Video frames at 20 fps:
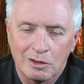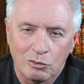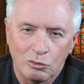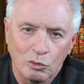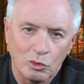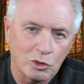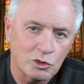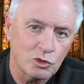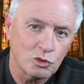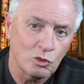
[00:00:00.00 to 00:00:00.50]

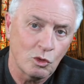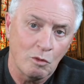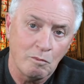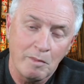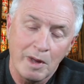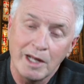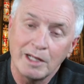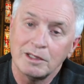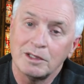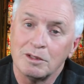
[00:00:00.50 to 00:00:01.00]
which will
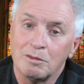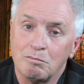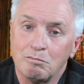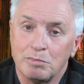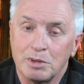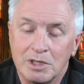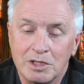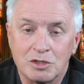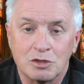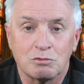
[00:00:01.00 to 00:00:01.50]
make them
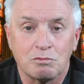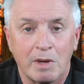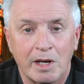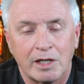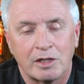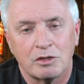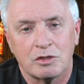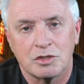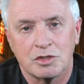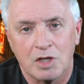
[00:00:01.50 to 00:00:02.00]

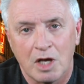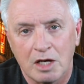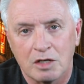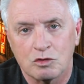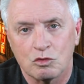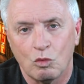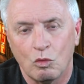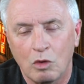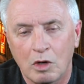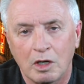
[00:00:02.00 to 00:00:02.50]
peacemakers
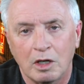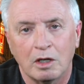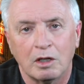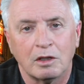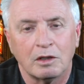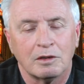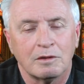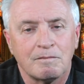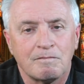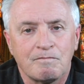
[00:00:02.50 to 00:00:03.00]
as
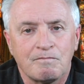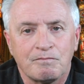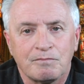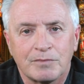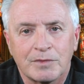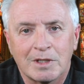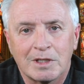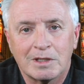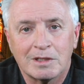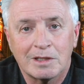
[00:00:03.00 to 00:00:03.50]
well.
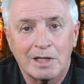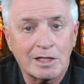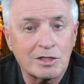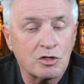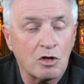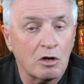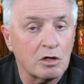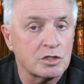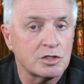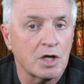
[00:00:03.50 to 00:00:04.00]

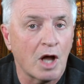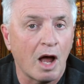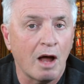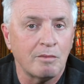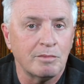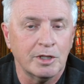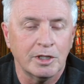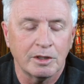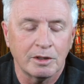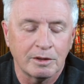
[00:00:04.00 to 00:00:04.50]
That's our
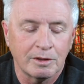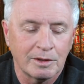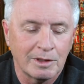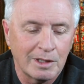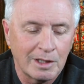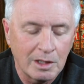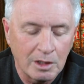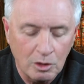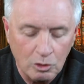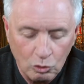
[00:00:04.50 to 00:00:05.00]
job here.
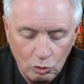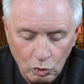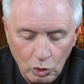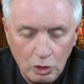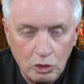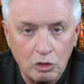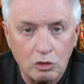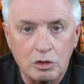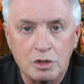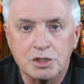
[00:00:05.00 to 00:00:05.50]

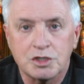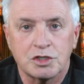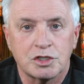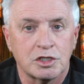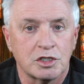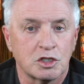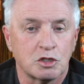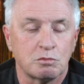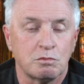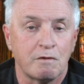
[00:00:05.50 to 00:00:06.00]
We're
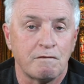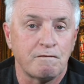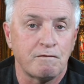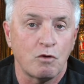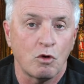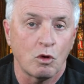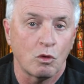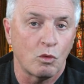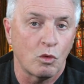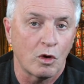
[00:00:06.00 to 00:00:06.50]
Christians
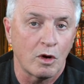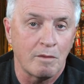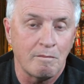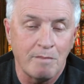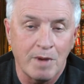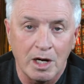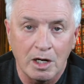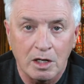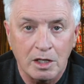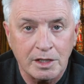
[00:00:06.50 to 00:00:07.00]
before we're
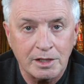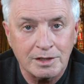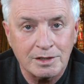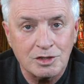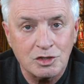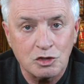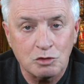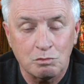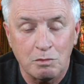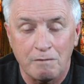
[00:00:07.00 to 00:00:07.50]

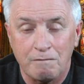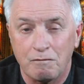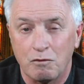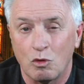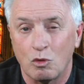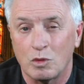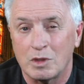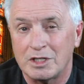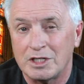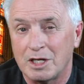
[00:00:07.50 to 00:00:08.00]
Americans,
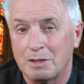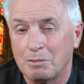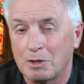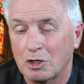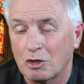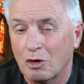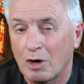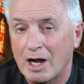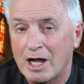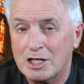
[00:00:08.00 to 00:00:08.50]
before we're
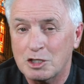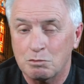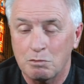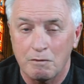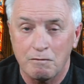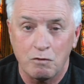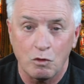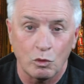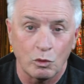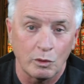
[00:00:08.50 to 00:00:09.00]
Democrats,
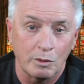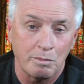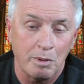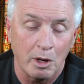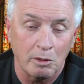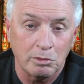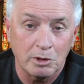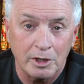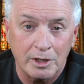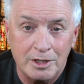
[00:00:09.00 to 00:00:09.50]
before we're
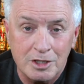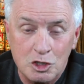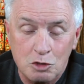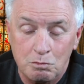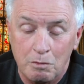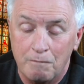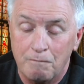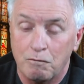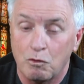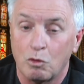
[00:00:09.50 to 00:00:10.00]
Republicans,
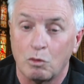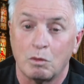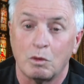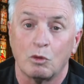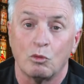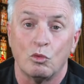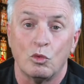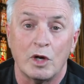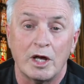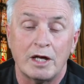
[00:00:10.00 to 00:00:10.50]
before
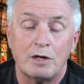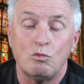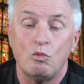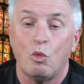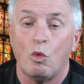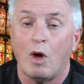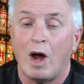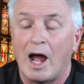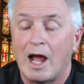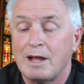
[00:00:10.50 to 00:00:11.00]
we're red,
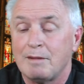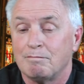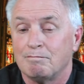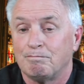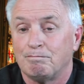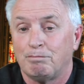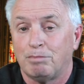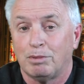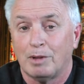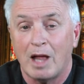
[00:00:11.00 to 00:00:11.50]

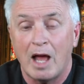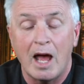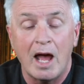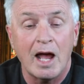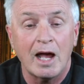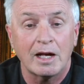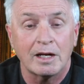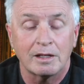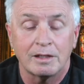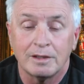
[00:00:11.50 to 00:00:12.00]
white,
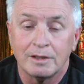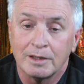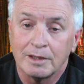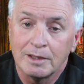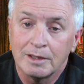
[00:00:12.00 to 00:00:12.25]
black,